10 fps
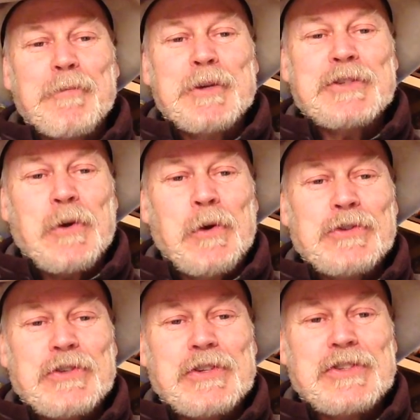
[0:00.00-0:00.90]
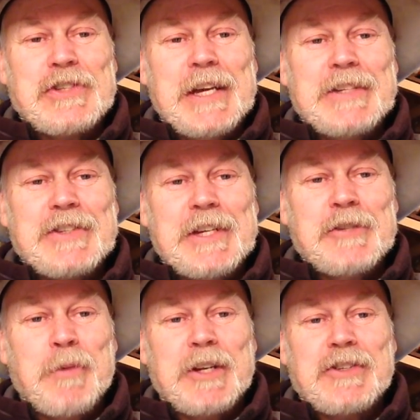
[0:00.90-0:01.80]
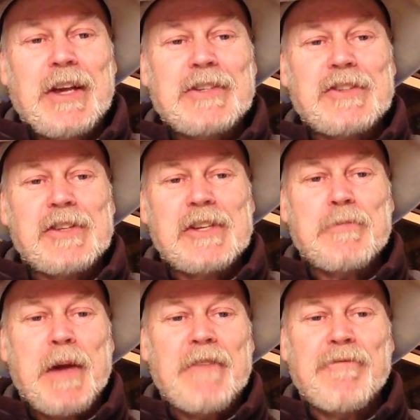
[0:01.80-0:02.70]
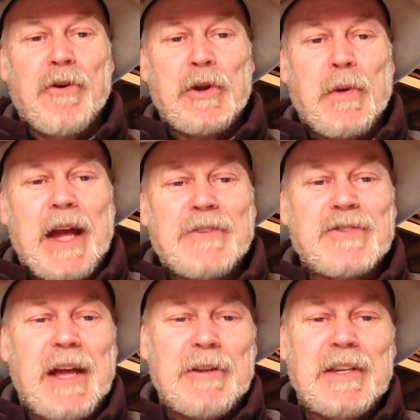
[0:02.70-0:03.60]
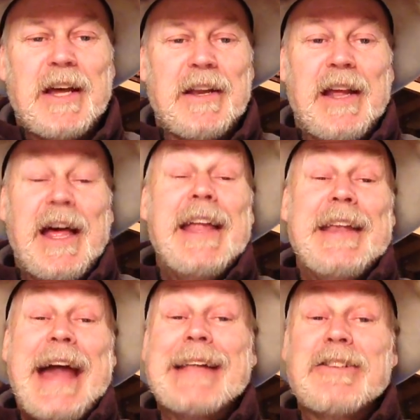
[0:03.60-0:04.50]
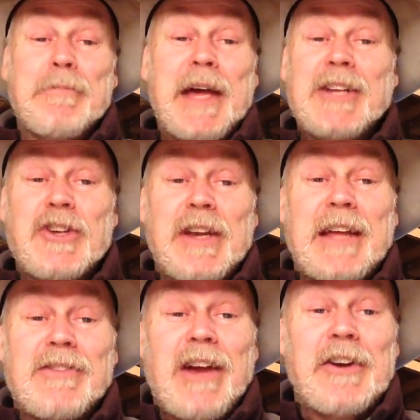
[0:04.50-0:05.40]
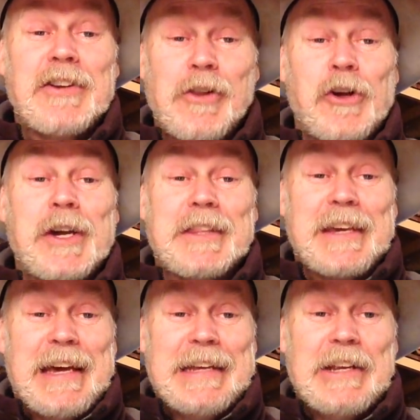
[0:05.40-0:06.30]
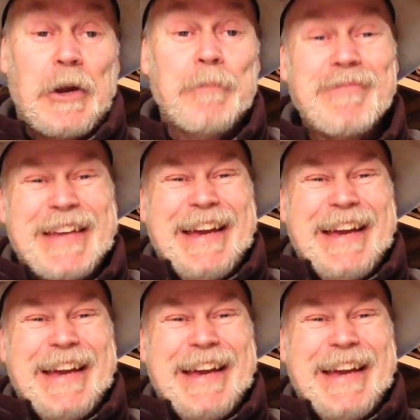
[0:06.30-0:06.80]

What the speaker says: enough for Mr. Holster to see as it is, much less in these bad photographs. Not to mention, it's hard to look at the gun here.